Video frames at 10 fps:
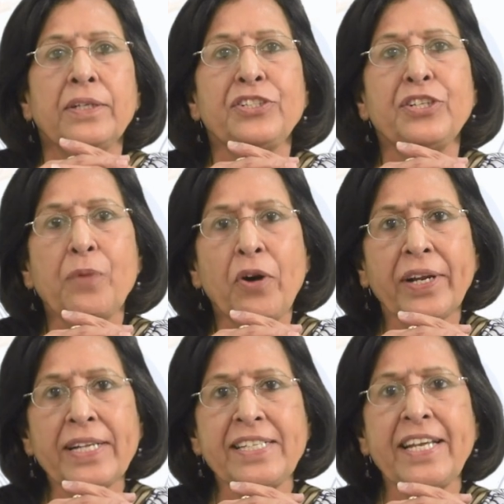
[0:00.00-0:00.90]

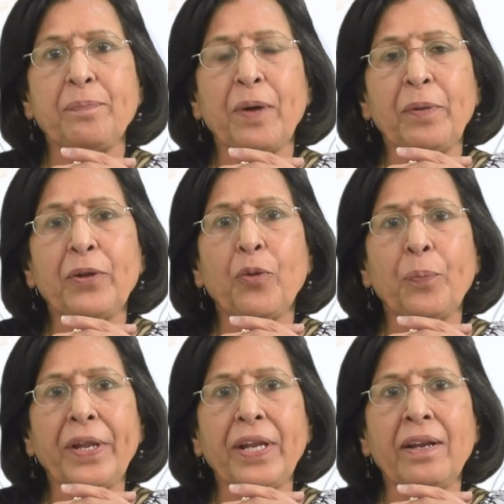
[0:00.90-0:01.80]
Democracy and public
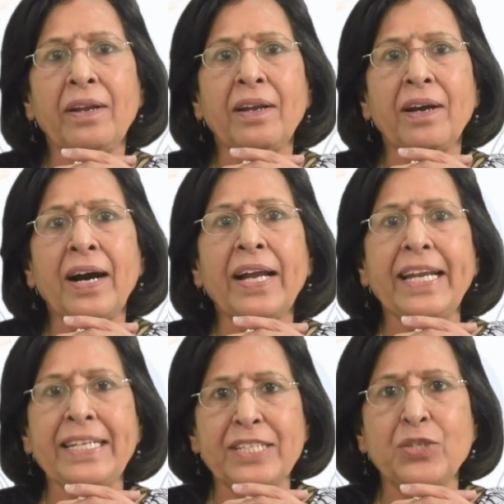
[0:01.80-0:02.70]
opinion are
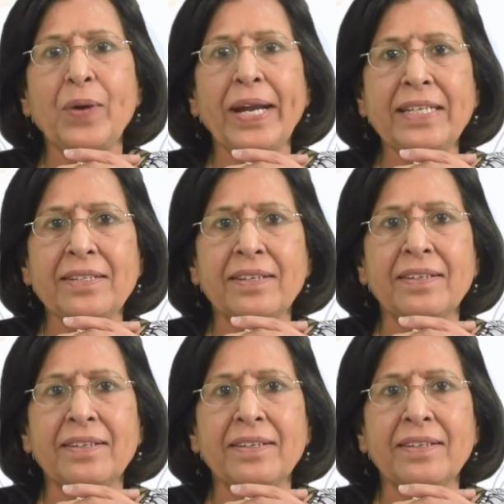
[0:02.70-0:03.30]
intertwined.